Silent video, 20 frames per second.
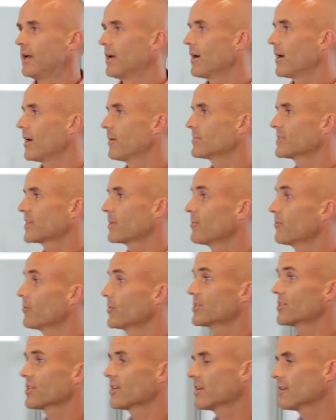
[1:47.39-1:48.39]
um, some of
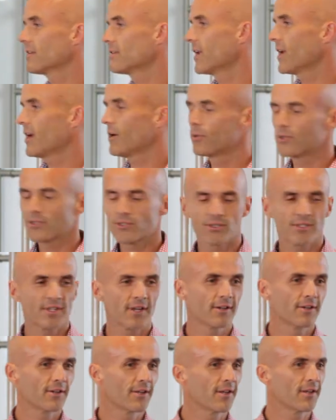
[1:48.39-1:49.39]
which are now also
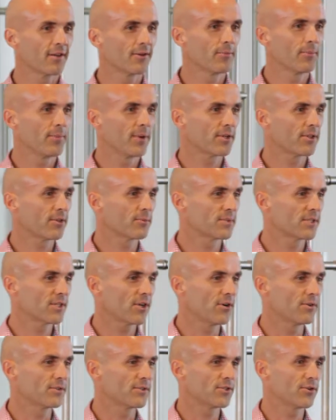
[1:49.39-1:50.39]
starting to get big themselves.